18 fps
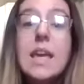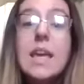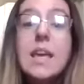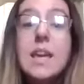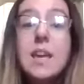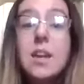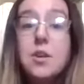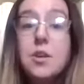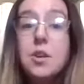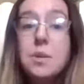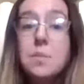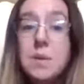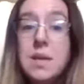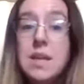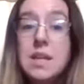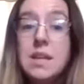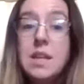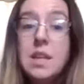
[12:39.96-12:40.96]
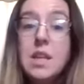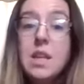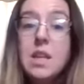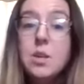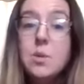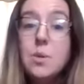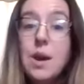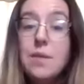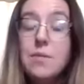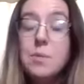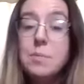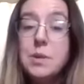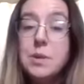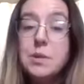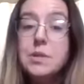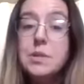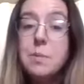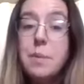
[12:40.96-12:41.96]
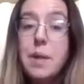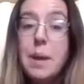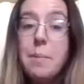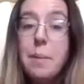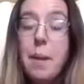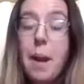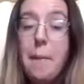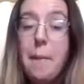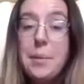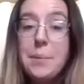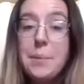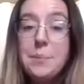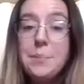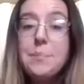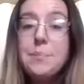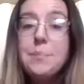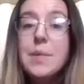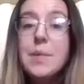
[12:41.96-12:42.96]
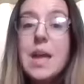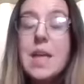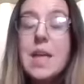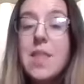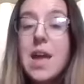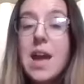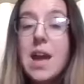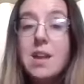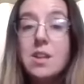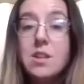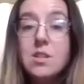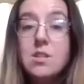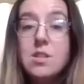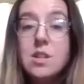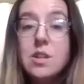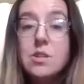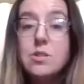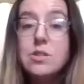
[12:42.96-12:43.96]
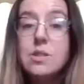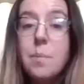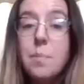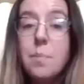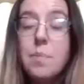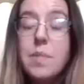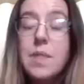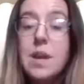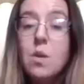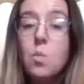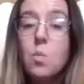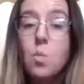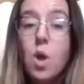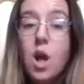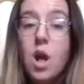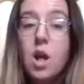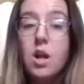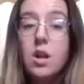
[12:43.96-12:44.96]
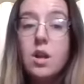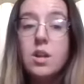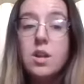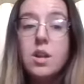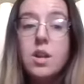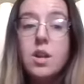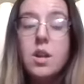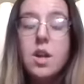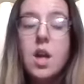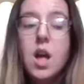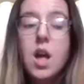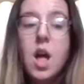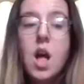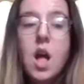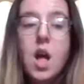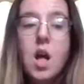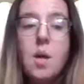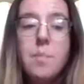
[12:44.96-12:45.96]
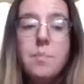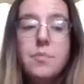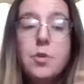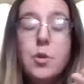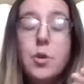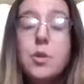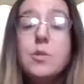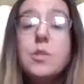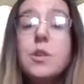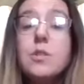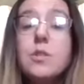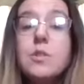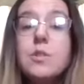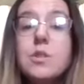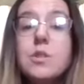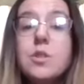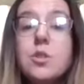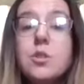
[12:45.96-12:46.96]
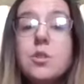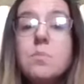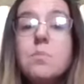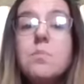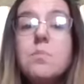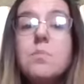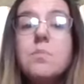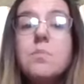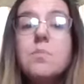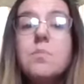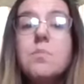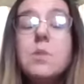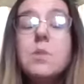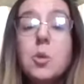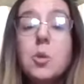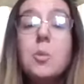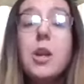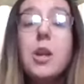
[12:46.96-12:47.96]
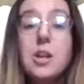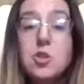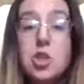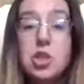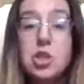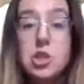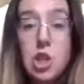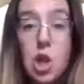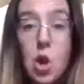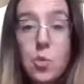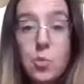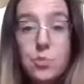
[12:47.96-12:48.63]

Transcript: it could mean you have a milk supply problem and that there's something wrong, or your milk production is low.